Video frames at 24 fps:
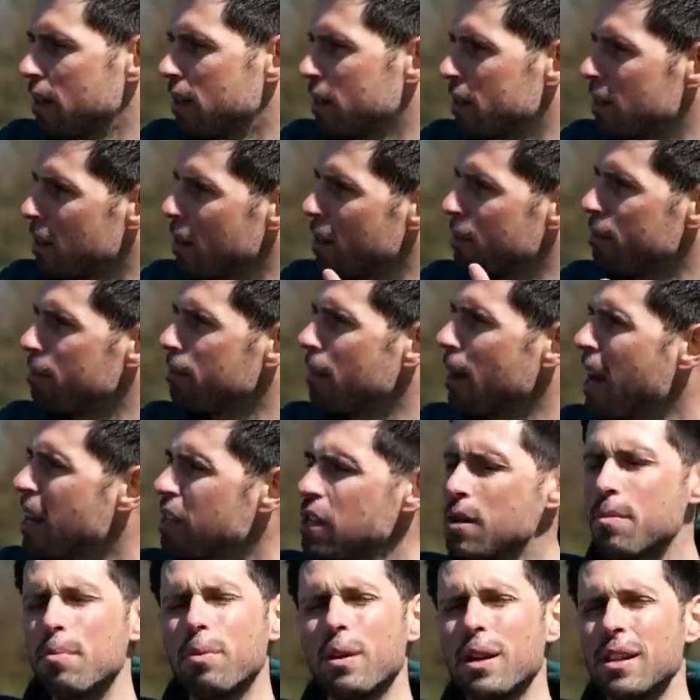So I'm
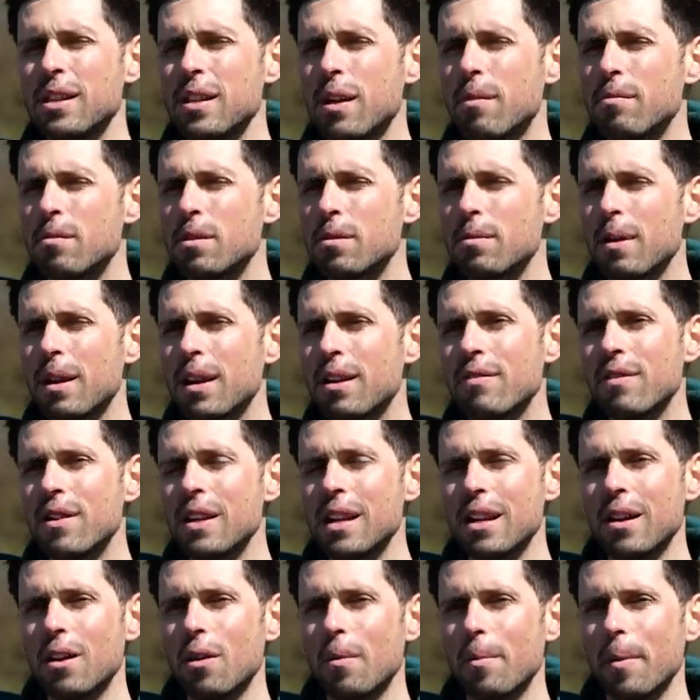actually pretty tempted to make a
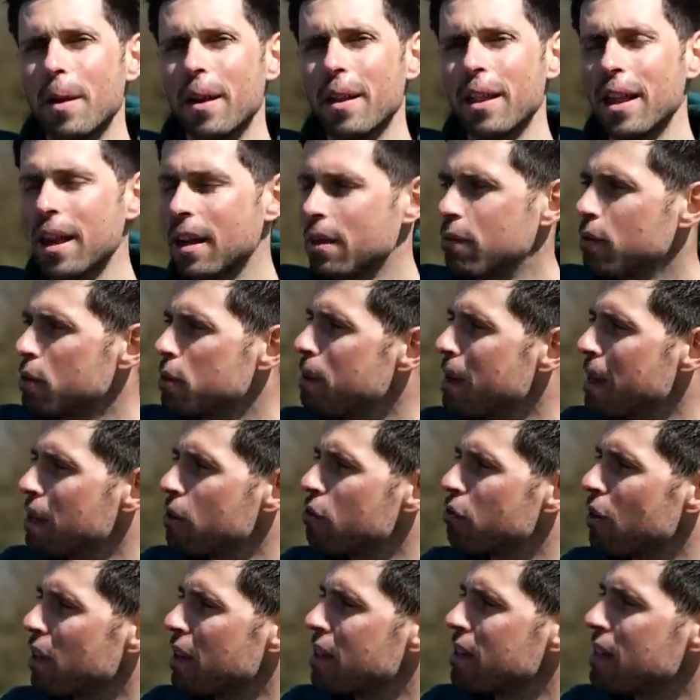video about that, which would be
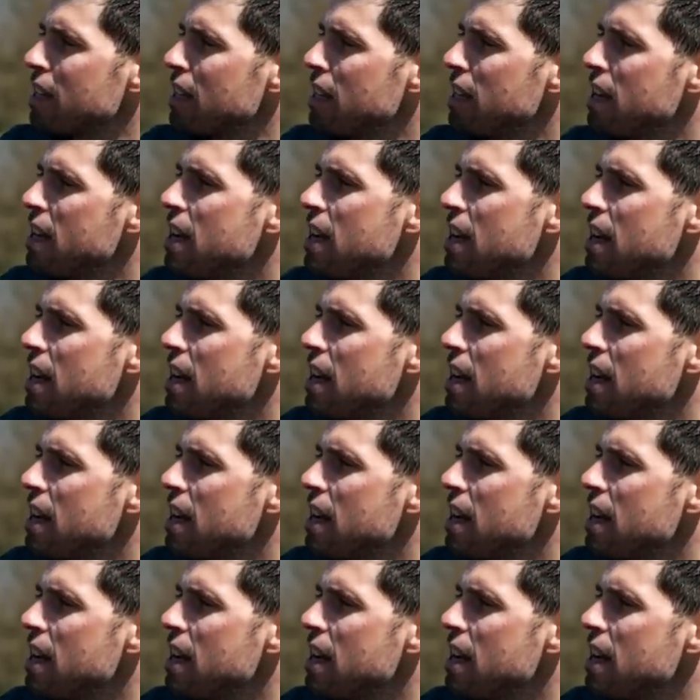interesting.